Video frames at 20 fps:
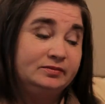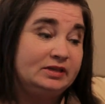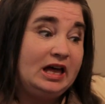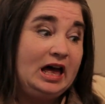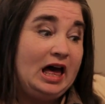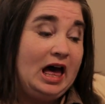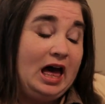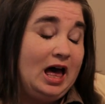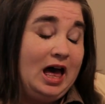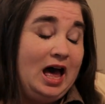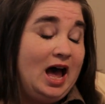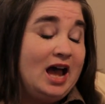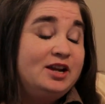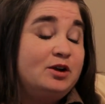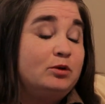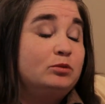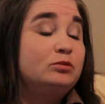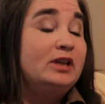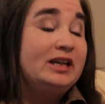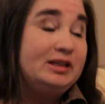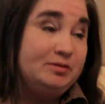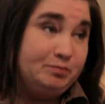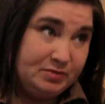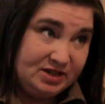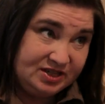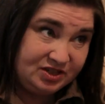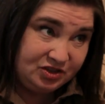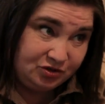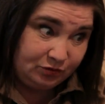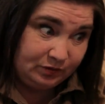I, I don't like
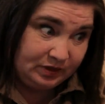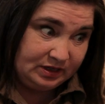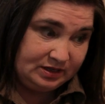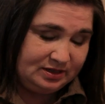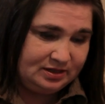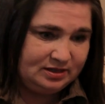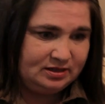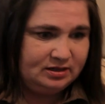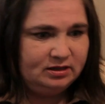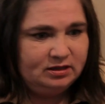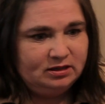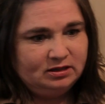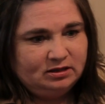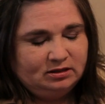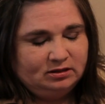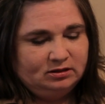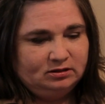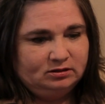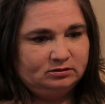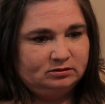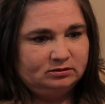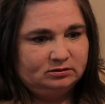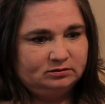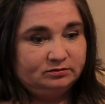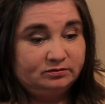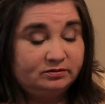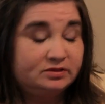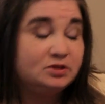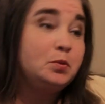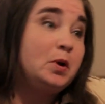mysteries.
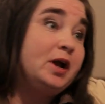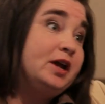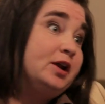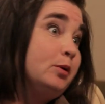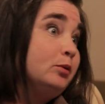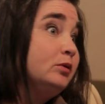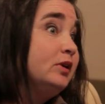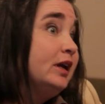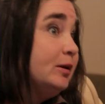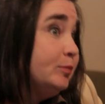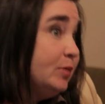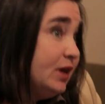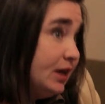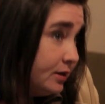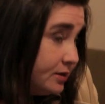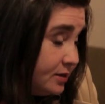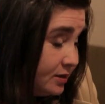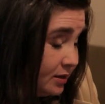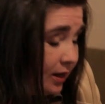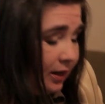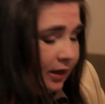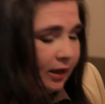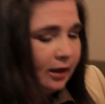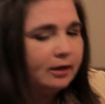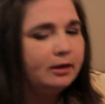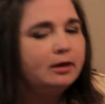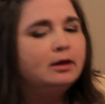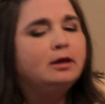That's why I don't like being a psychic.